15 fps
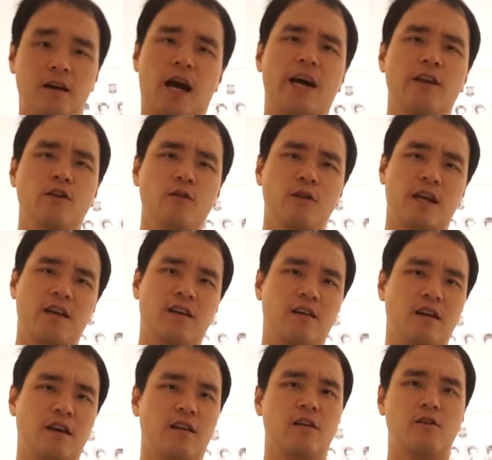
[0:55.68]
I know
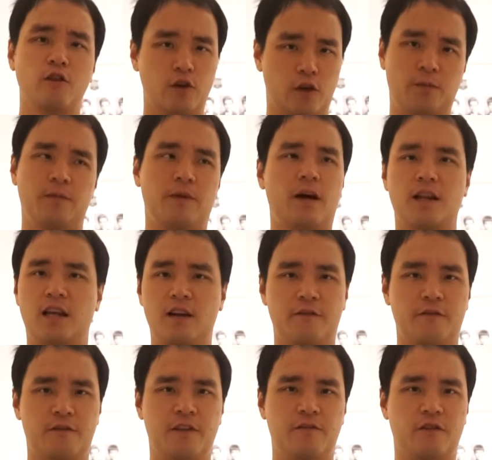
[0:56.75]
in Europe, a lot
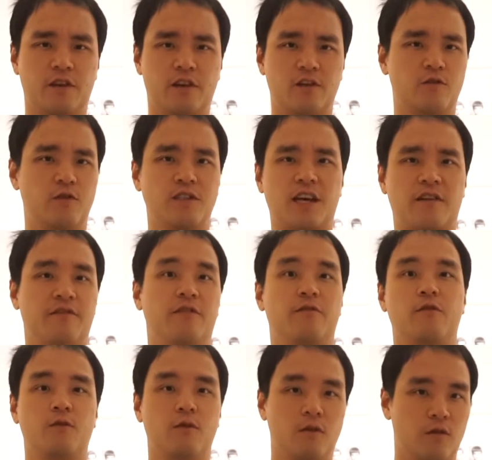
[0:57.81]
of different countries have
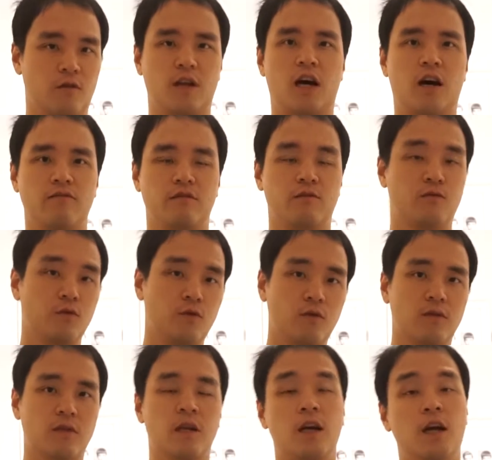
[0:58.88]
different laws and
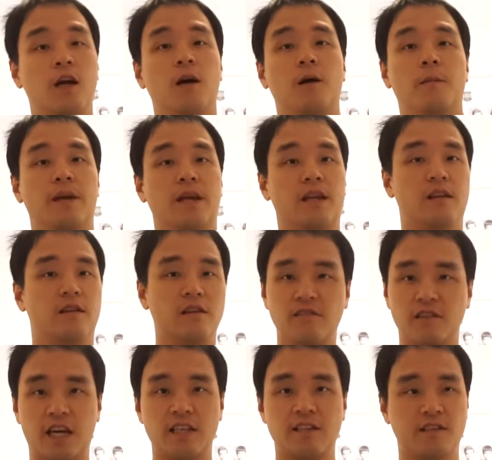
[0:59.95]
rules, but in
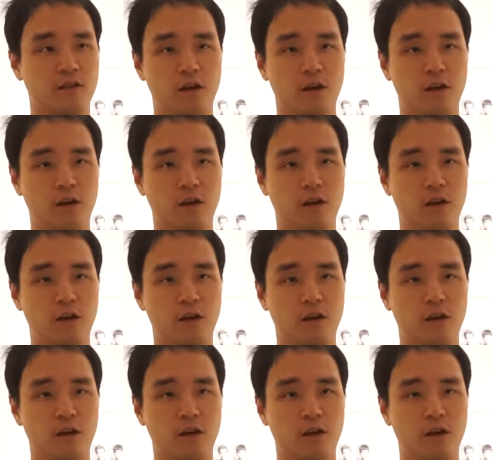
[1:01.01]
this case in